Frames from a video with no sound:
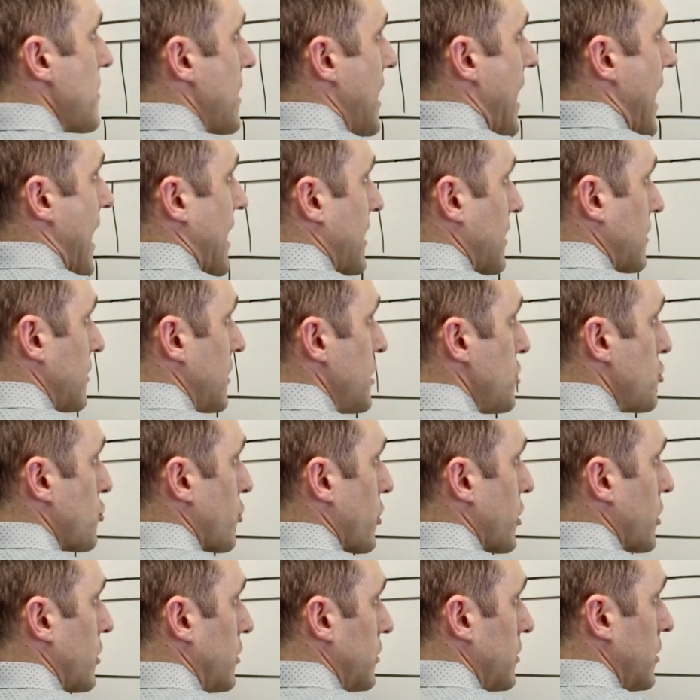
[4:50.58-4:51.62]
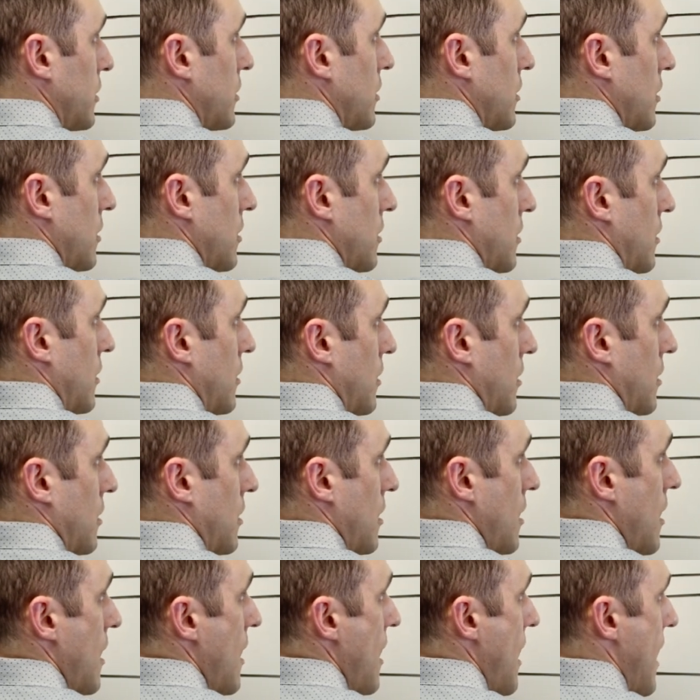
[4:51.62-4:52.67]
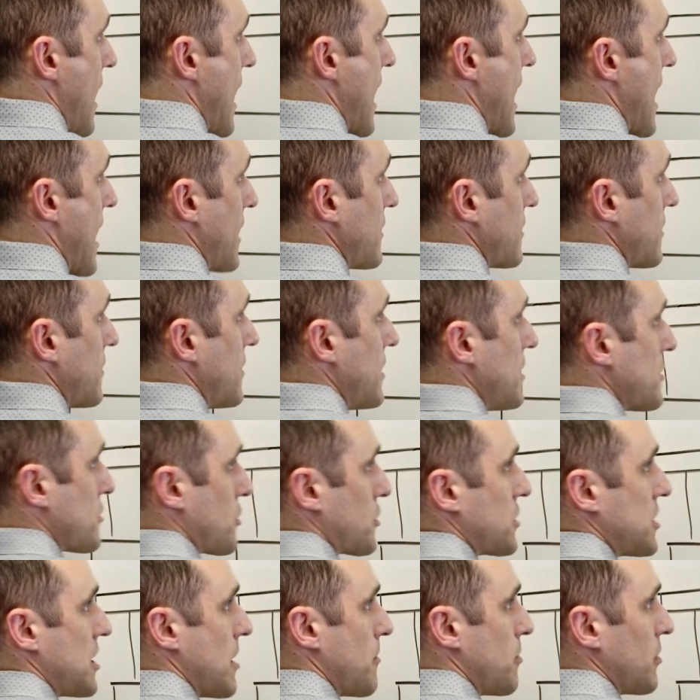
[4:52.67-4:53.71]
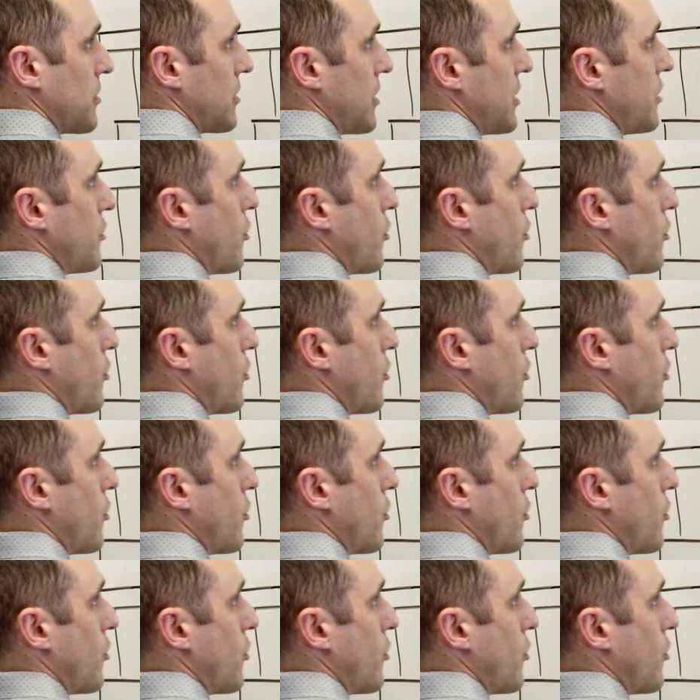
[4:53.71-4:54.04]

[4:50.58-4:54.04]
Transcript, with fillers: mechanically drilled, and these are typically